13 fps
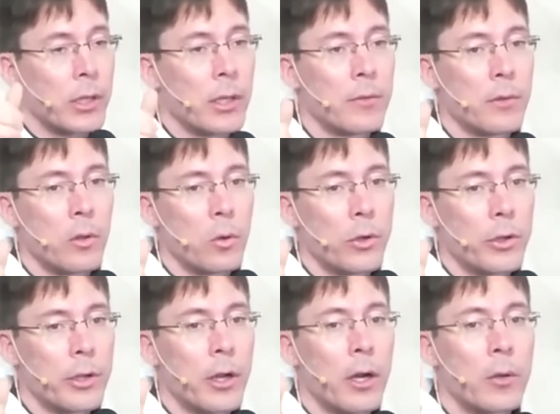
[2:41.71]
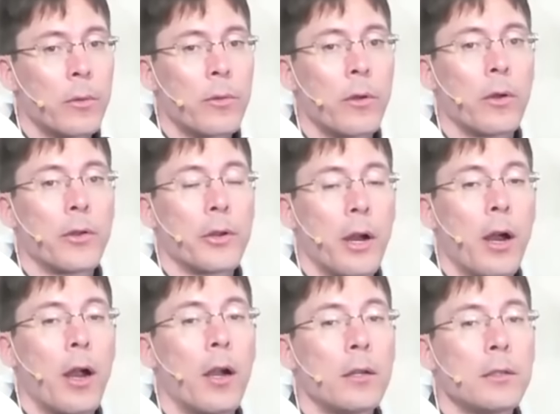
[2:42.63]
love the Lord your God with all your
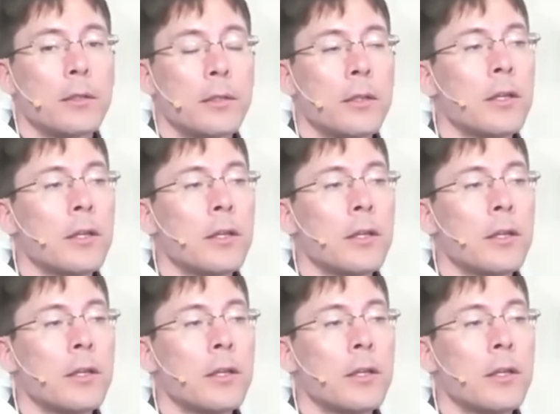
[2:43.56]
heart,